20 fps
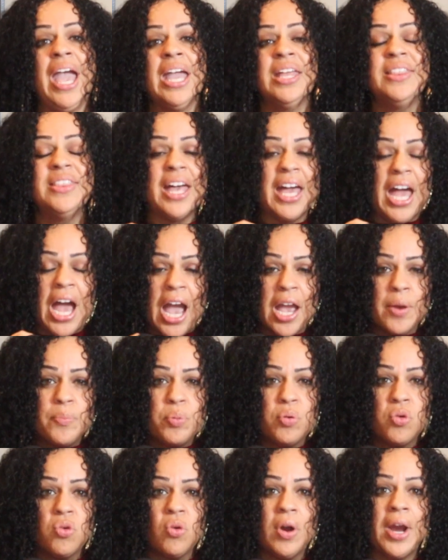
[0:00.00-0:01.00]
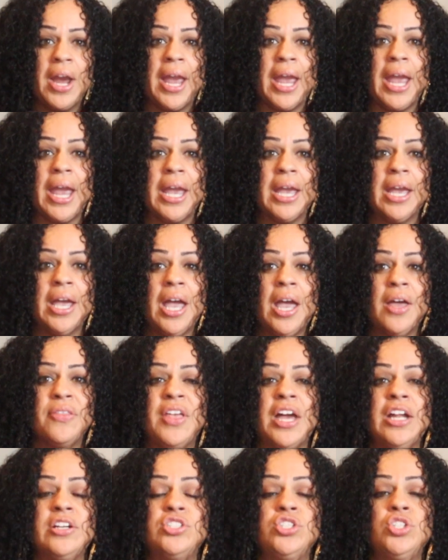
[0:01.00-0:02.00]
And that I pray
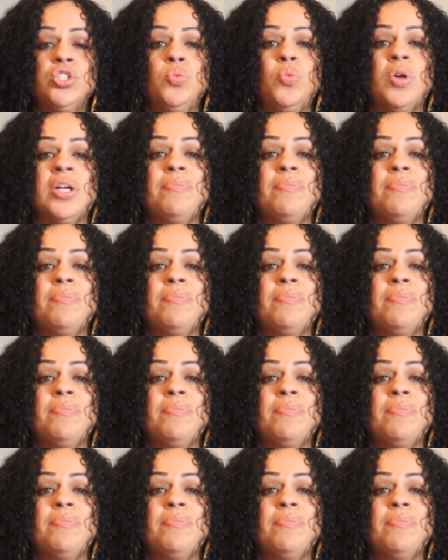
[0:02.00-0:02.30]
that you